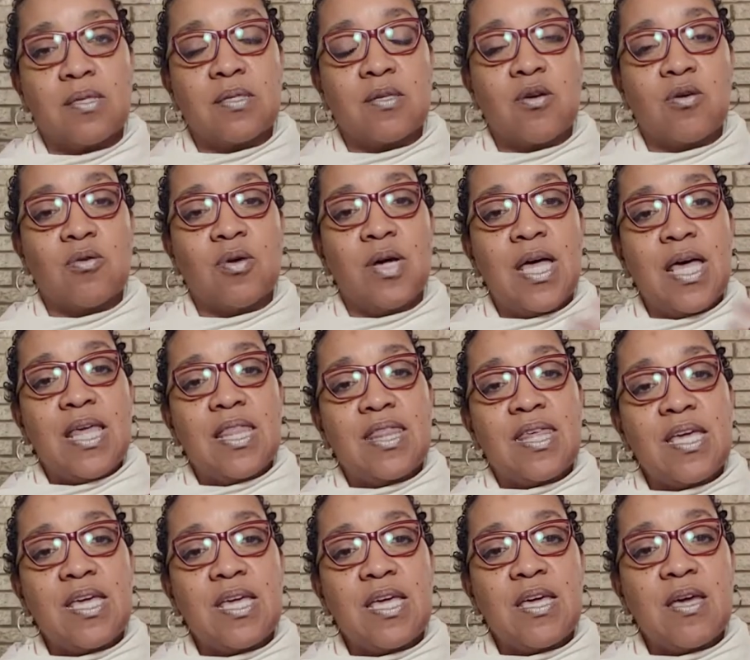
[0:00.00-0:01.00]
So,
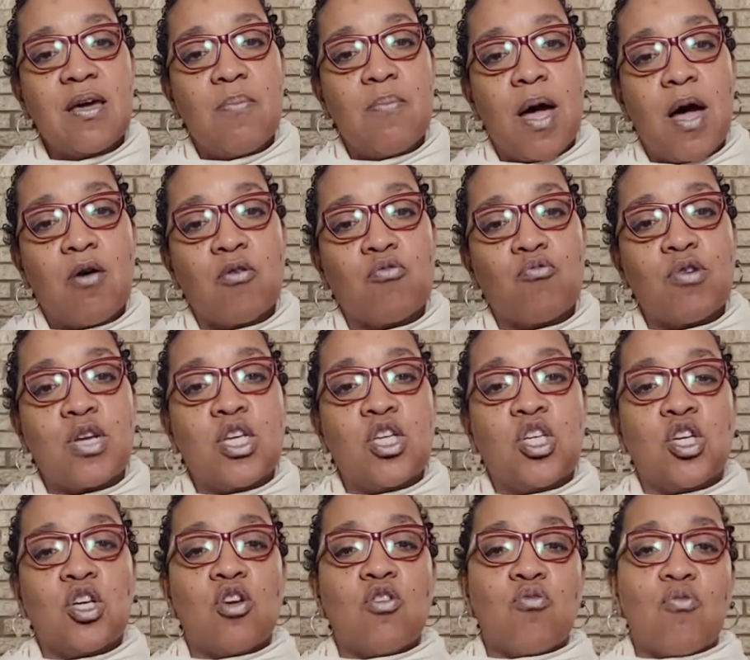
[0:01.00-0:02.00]
thinking about
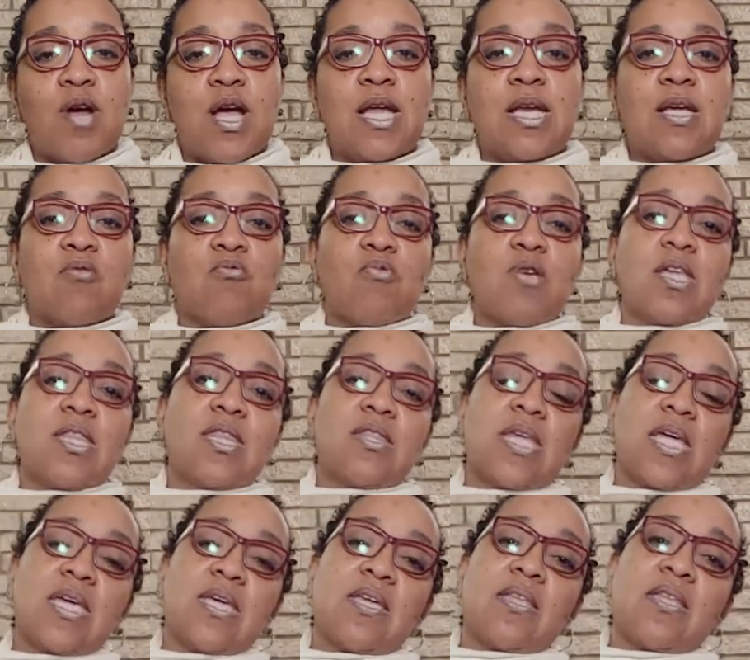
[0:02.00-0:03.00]
regenerating,
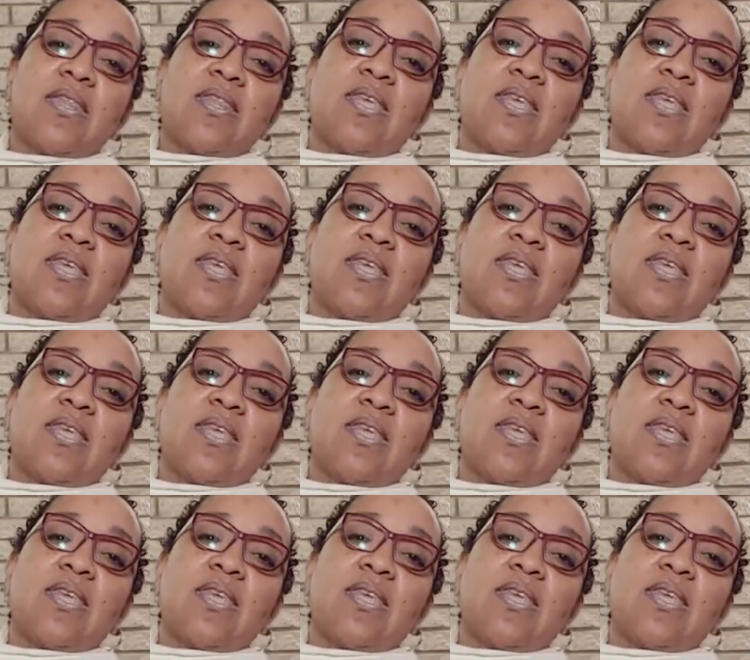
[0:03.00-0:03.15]
rethinking,